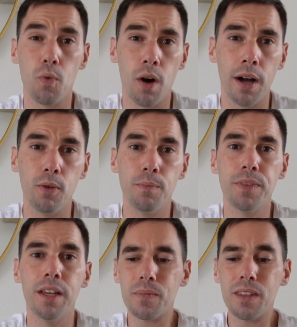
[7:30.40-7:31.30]
while.
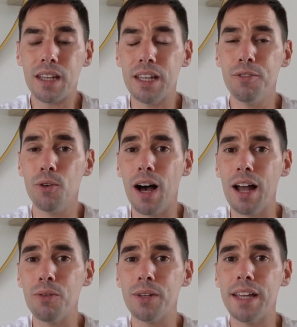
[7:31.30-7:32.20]
If you
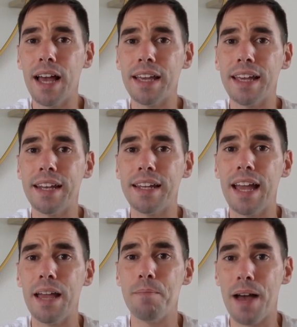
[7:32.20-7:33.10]
are looking at getting
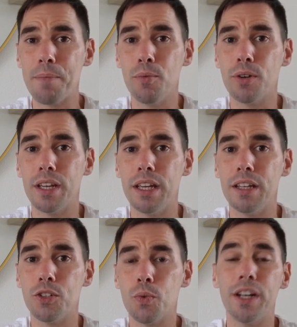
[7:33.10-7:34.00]
a MacBook
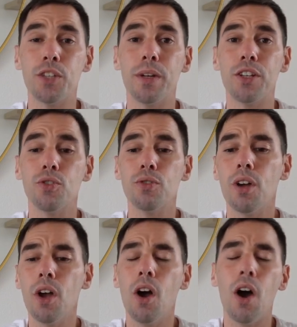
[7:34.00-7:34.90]
in 2022,
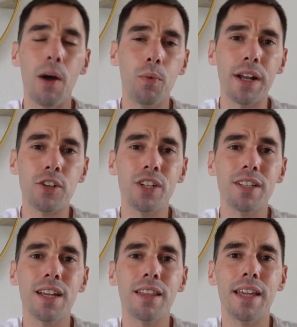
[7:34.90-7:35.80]
I would actually
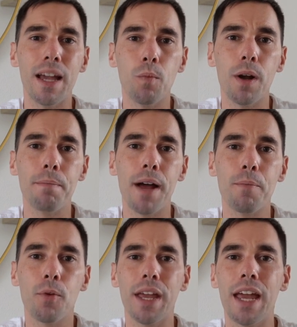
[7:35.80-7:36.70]
say the M1
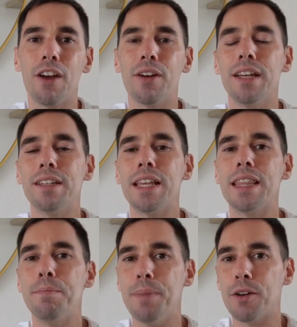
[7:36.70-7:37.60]
MacBook Air is
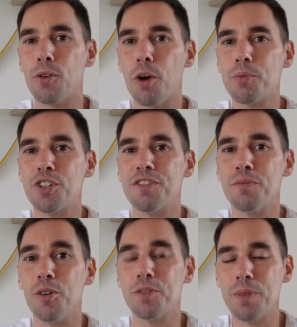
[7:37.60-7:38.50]
the better option
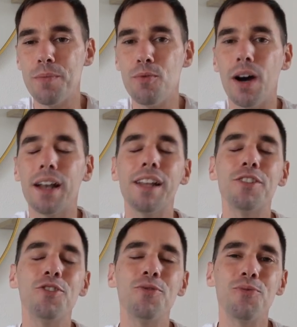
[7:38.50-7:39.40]
for most people,
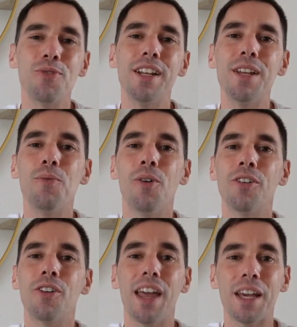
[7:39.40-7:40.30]
unless you really
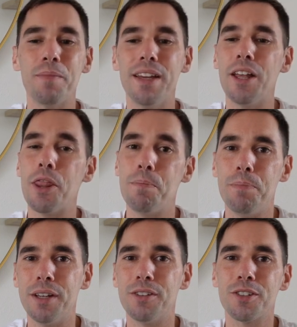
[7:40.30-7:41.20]
want, like me, the
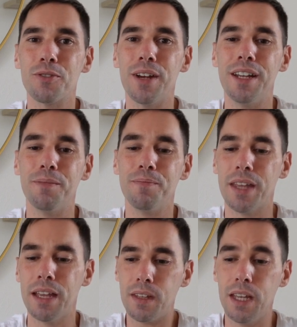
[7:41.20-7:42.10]
biggest screen.
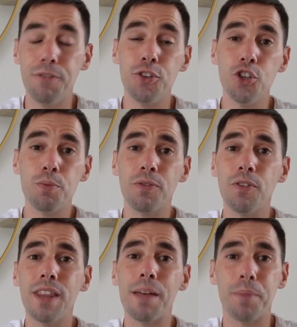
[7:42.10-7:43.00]
If you do
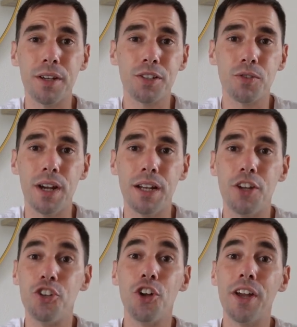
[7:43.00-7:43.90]
prefer that bigger screen,
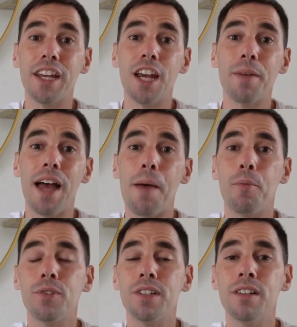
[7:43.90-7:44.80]
you don't care about
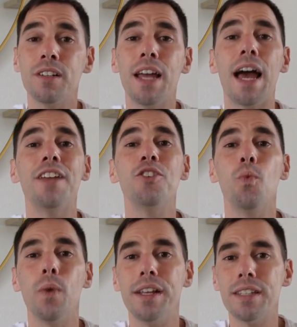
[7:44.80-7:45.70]
Apple Silicon, and you're
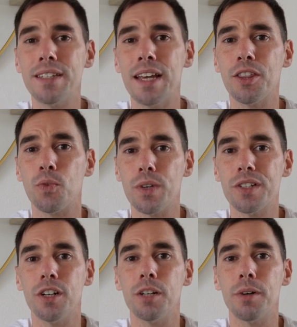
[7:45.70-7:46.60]
willing to take the
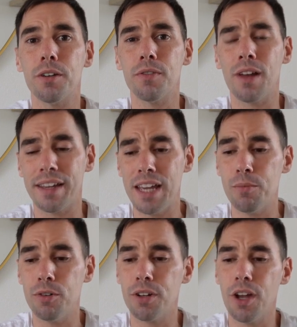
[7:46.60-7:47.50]
risk on a butterfly
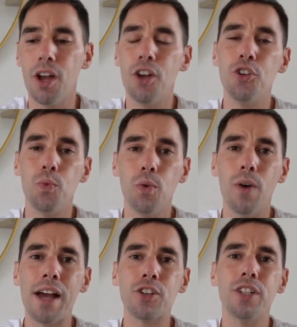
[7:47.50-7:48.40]
keyboard, you
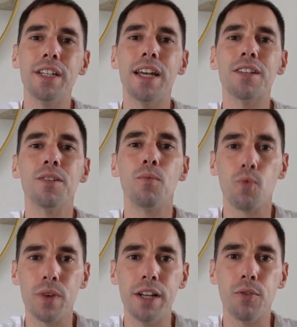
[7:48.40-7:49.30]
will actually get
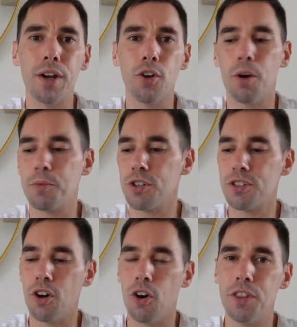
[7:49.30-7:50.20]
some really great
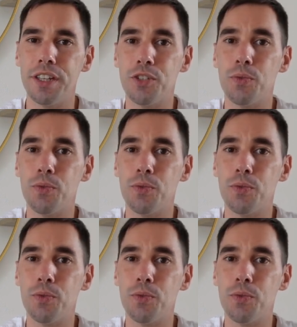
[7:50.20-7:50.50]
options on the